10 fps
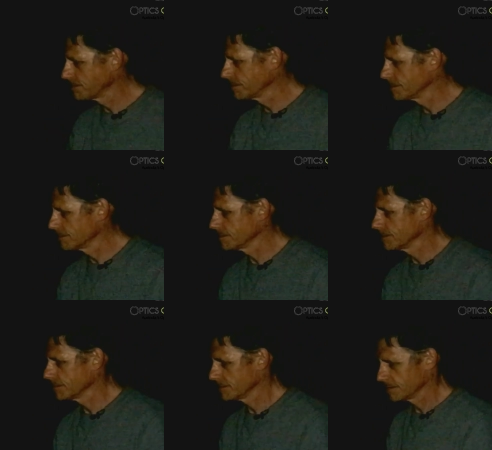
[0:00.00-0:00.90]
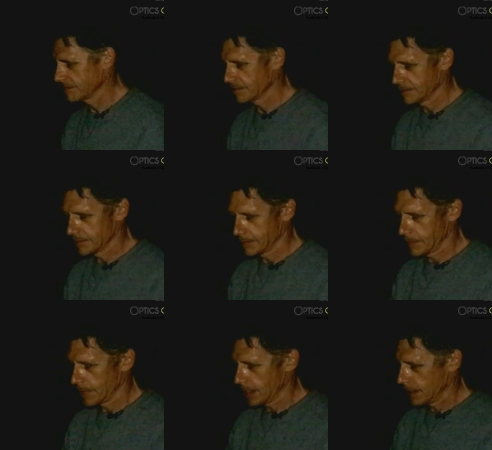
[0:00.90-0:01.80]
No one is speaking in this clip.